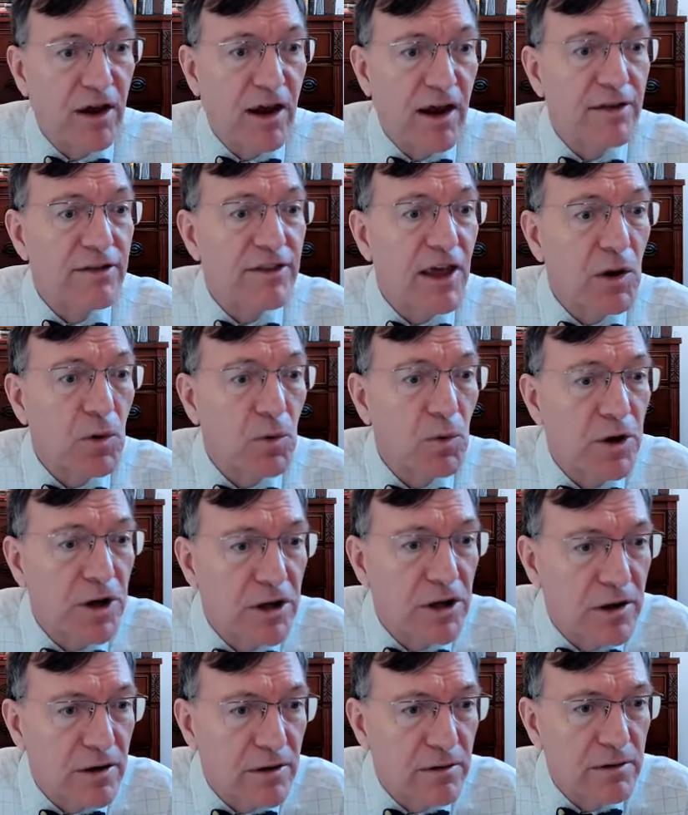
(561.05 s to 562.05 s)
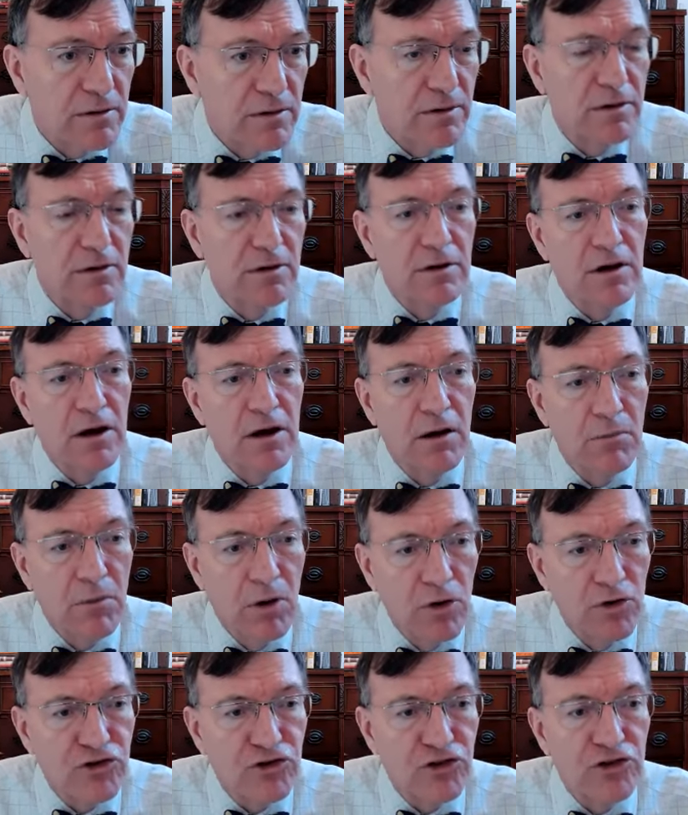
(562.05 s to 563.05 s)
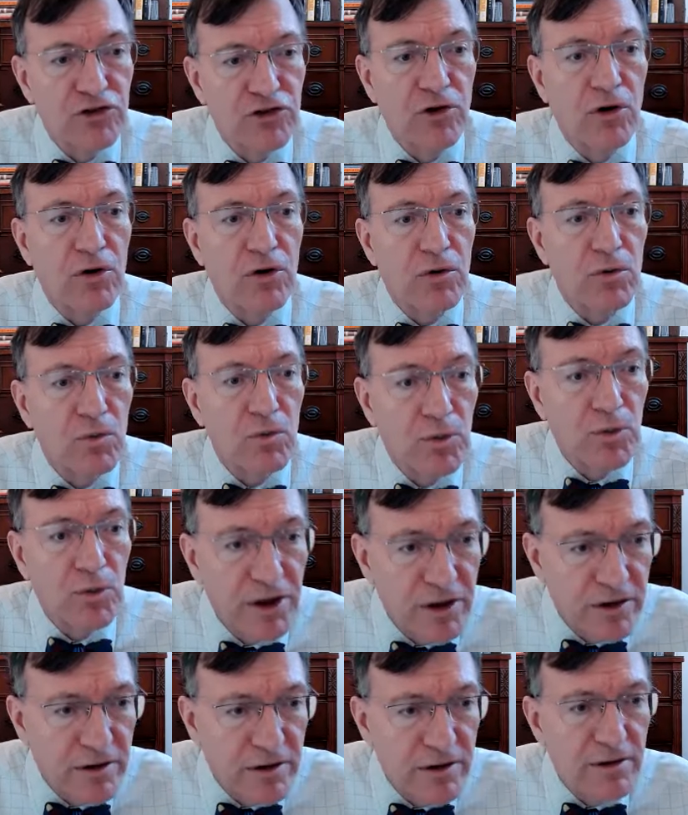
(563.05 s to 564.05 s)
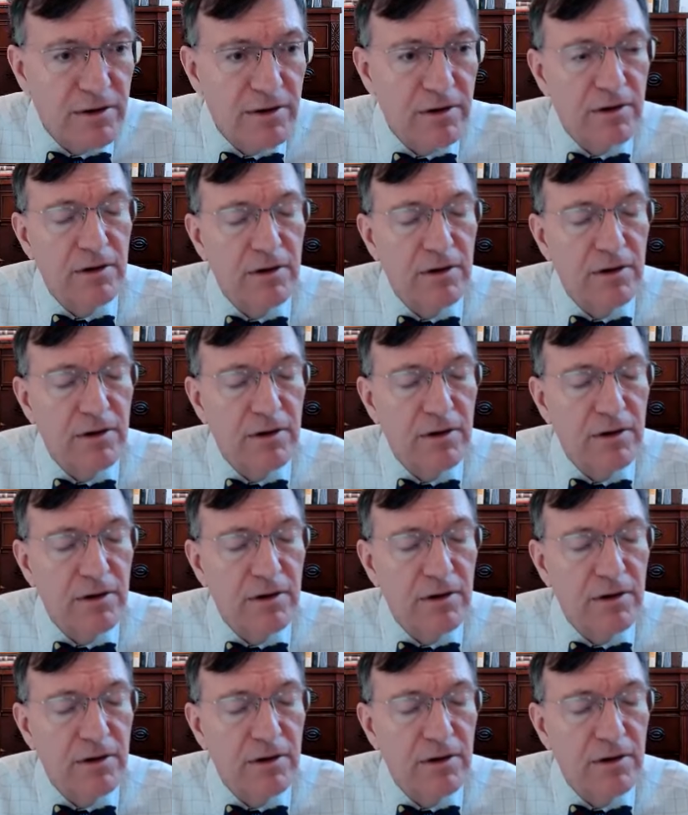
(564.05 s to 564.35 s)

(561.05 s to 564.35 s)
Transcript: and they win a motion or win